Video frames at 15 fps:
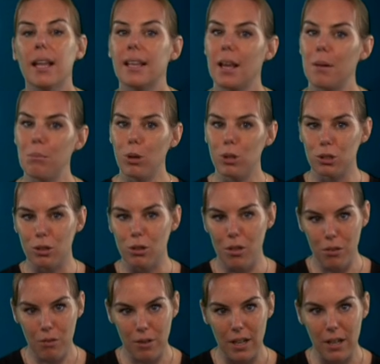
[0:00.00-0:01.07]
Then module
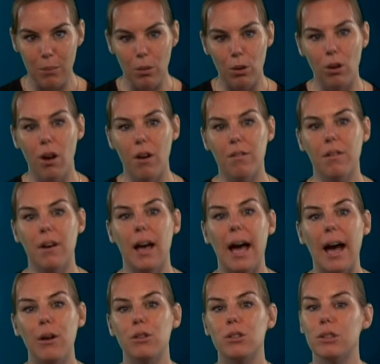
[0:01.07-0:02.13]
3 will cover
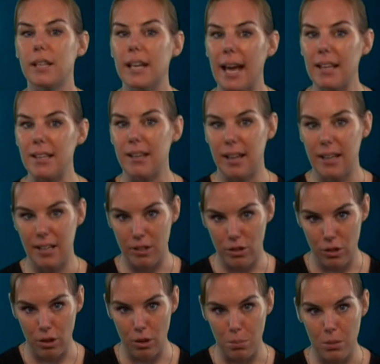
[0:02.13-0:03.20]
how to get and
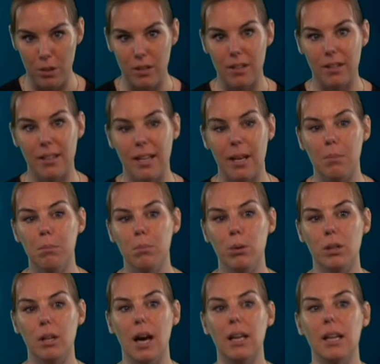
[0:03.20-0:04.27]
interpret the
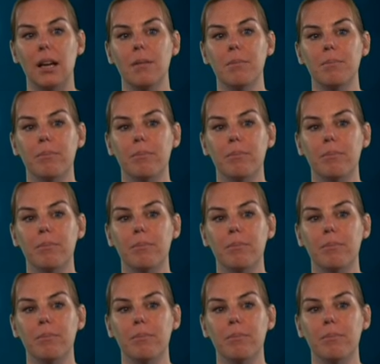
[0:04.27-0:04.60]
input data